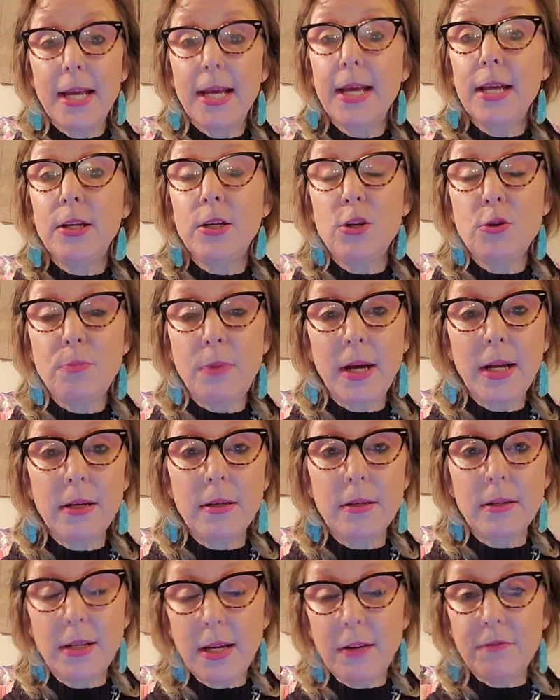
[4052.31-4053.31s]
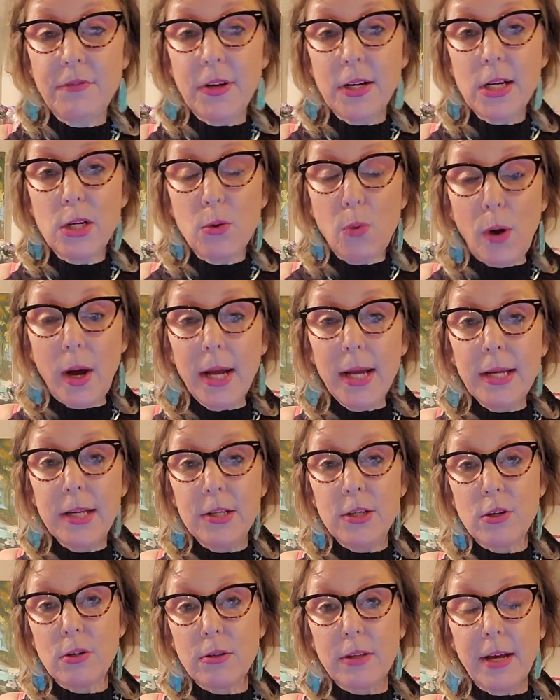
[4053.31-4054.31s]
And you might get very quiet
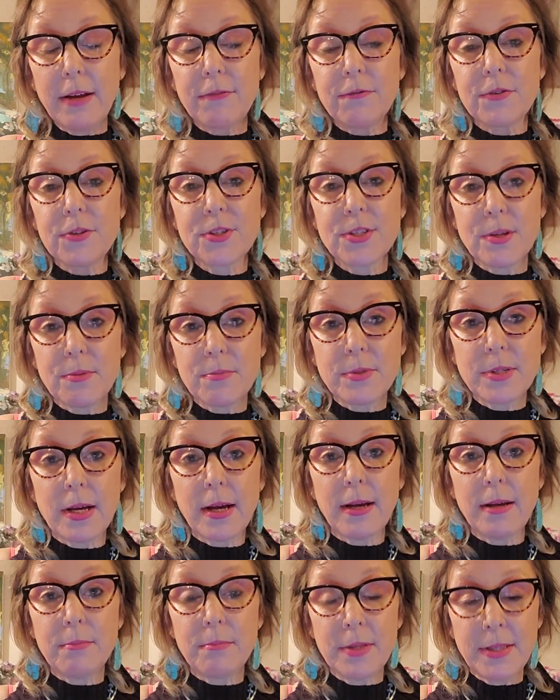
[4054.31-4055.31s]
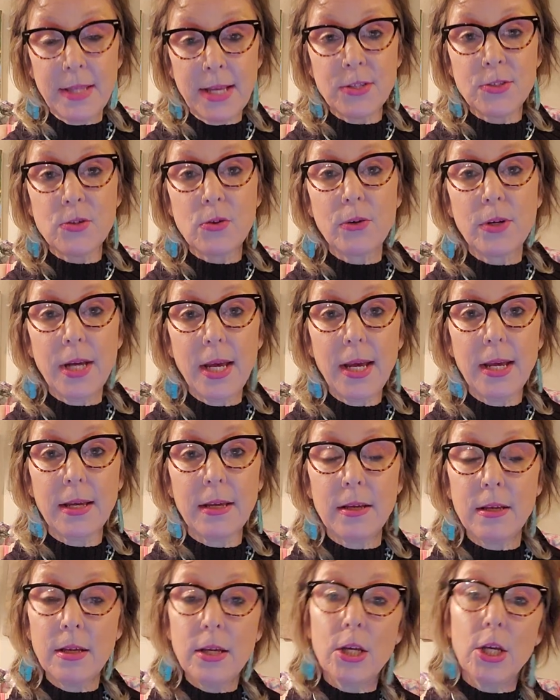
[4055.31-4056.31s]
in your life for some time, and that's
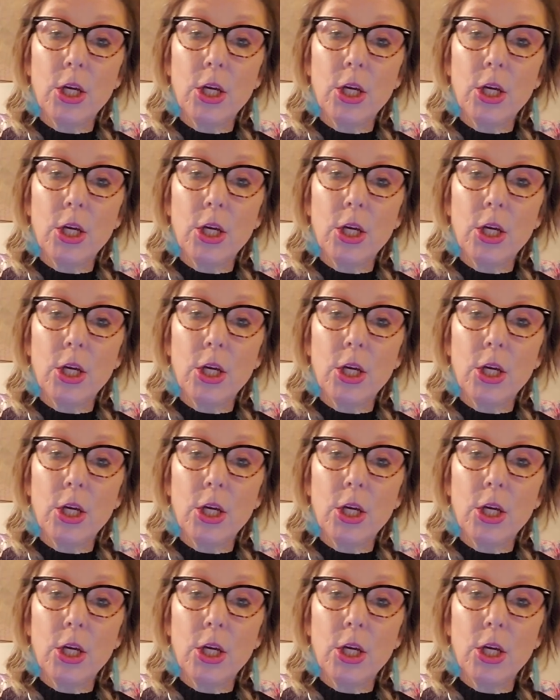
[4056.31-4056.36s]
okay.